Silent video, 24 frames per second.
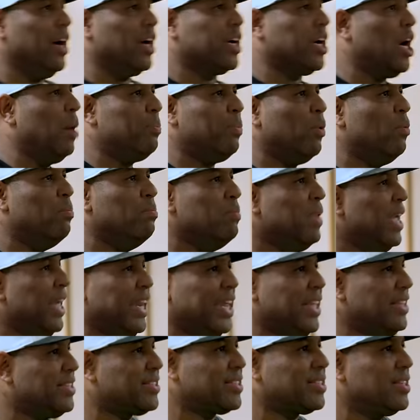a couple
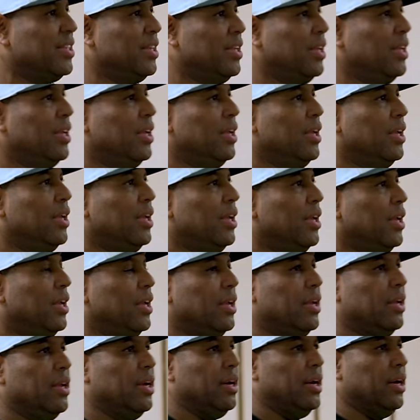minutes
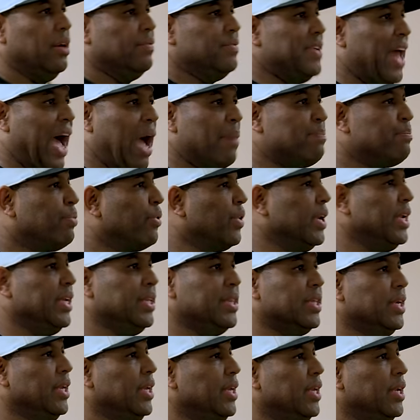of not
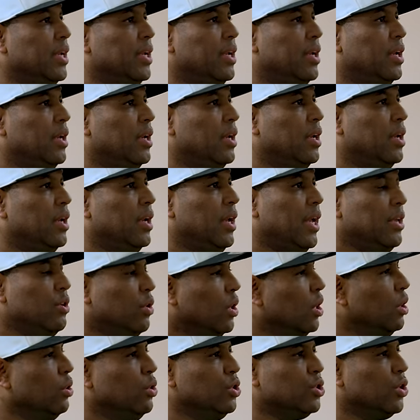breathing and you
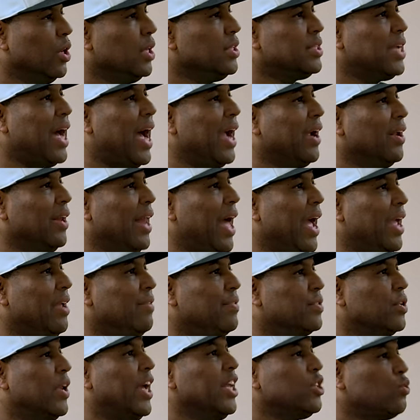can lose your entire
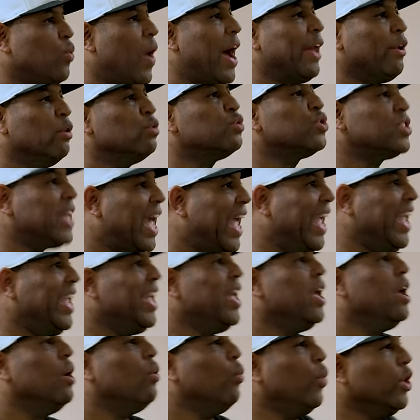life. So that's why I don't
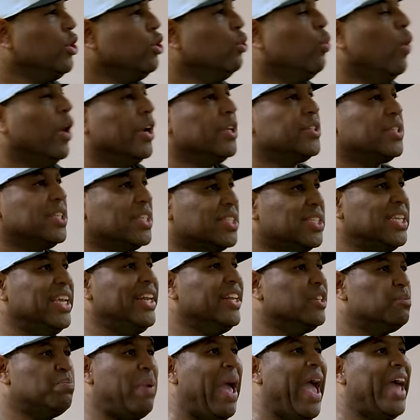say when you want to
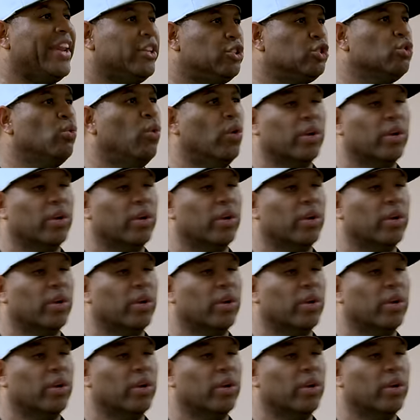succeed as bad as you